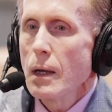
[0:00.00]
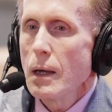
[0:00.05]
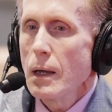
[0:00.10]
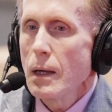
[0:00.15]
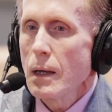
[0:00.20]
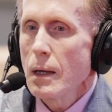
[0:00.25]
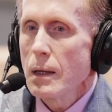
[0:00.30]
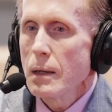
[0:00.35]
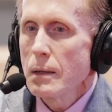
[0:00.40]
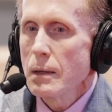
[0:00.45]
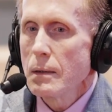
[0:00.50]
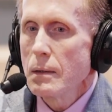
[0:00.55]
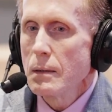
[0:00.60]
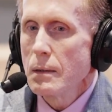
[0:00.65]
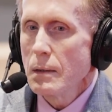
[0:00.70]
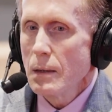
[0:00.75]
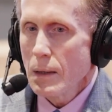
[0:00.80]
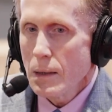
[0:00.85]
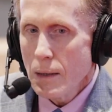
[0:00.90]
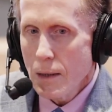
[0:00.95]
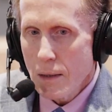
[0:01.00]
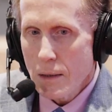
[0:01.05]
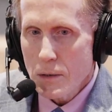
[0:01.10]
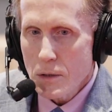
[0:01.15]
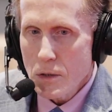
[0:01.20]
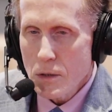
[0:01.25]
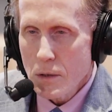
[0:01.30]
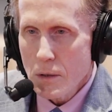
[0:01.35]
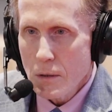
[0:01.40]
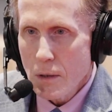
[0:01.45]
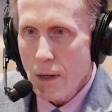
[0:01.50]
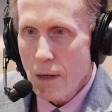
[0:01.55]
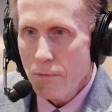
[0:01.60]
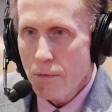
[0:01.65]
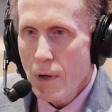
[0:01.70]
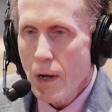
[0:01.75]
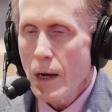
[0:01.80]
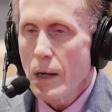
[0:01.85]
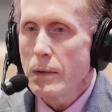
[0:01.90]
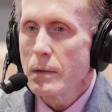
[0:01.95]
And again, to
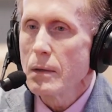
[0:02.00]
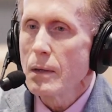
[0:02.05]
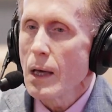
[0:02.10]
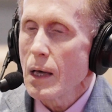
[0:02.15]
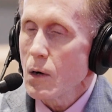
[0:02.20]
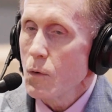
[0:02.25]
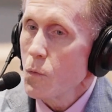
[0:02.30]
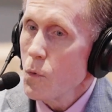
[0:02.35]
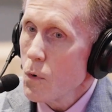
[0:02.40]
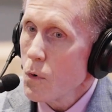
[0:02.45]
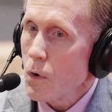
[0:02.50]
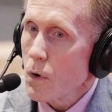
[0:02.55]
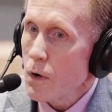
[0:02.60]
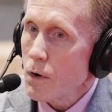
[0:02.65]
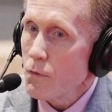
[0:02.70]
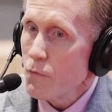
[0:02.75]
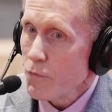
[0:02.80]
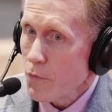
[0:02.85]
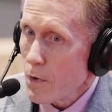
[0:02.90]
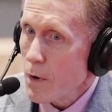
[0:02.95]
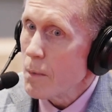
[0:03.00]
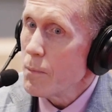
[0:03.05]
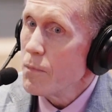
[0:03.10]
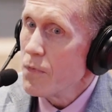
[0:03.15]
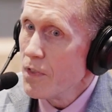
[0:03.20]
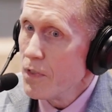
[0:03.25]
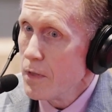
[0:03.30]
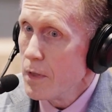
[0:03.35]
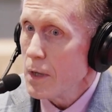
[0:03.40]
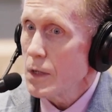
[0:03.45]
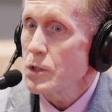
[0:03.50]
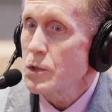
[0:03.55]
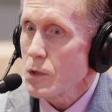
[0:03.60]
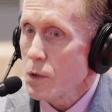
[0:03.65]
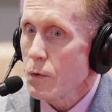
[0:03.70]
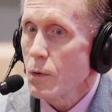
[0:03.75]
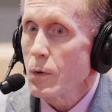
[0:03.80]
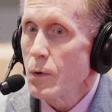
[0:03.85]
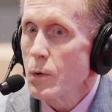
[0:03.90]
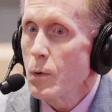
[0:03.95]
have gotten that award from this
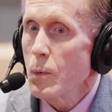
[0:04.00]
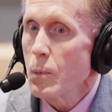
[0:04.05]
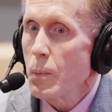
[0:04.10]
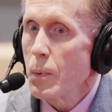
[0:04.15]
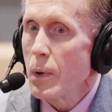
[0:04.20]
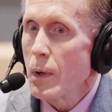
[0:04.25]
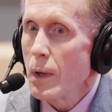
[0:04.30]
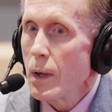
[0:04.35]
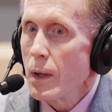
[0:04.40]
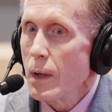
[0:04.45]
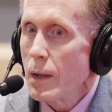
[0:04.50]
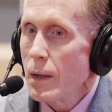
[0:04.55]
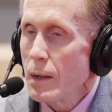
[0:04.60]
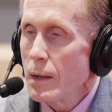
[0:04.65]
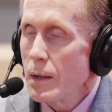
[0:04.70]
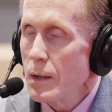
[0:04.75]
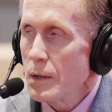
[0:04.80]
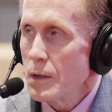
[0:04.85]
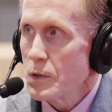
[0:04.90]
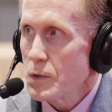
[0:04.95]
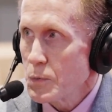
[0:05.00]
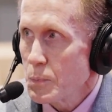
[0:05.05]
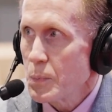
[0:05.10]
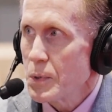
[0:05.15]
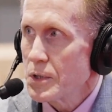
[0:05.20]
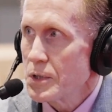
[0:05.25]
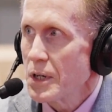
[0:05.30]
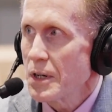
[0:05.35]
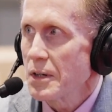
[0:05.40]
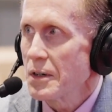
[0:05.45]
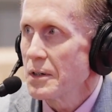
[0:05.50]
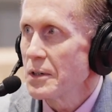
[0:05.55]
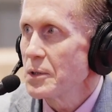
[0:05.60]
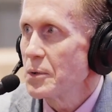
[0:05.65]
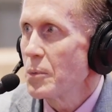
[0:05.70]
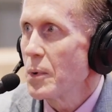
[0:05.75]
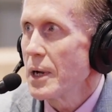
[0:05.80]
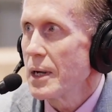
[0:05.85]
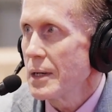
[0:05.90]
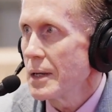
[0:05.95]
group is
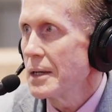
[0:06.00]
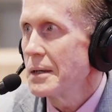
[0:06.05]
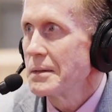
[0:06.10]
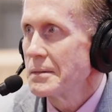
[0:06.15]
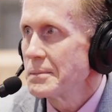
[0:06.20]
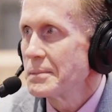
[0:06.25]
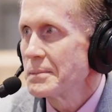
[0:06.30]
particularly weighty.